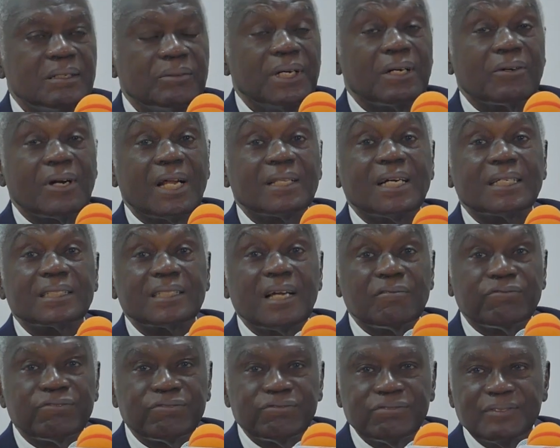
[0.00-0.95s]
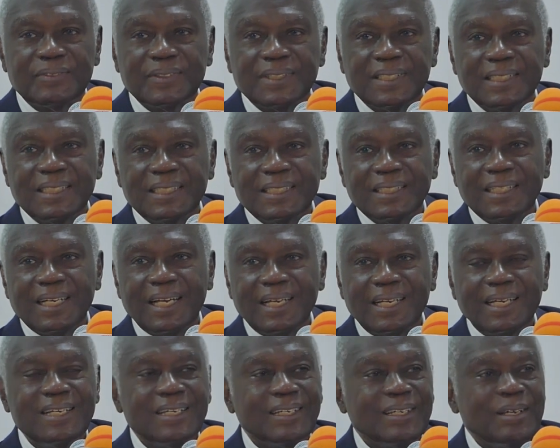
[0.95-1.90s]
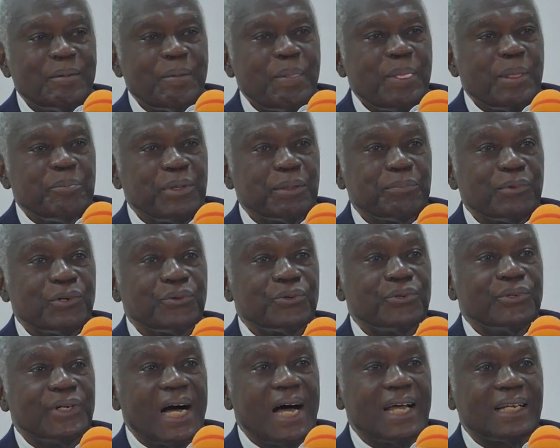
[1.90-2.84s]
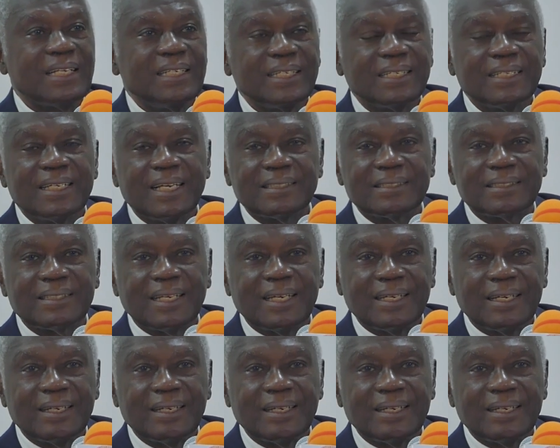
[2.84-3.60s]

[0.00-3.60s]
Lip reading: were rather tough. People could hardly get